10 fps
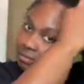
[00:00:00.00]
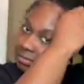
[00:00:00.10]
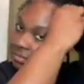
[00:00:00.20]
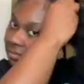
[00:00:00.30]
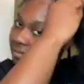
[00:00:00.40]
and
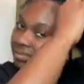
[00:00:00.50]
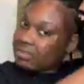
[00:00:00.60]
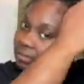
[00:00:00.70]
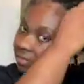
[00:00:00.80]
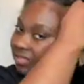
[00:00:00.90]
do other
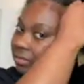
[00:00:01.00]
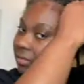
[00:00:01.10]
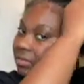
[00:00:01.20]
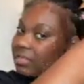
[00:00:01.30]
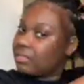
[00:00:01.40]
things.
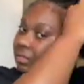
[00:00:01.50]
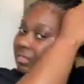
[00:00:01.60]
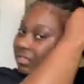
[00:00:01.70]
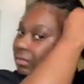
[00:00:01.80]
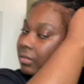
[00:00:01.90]

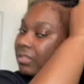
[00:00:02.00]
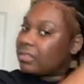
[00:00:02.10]
So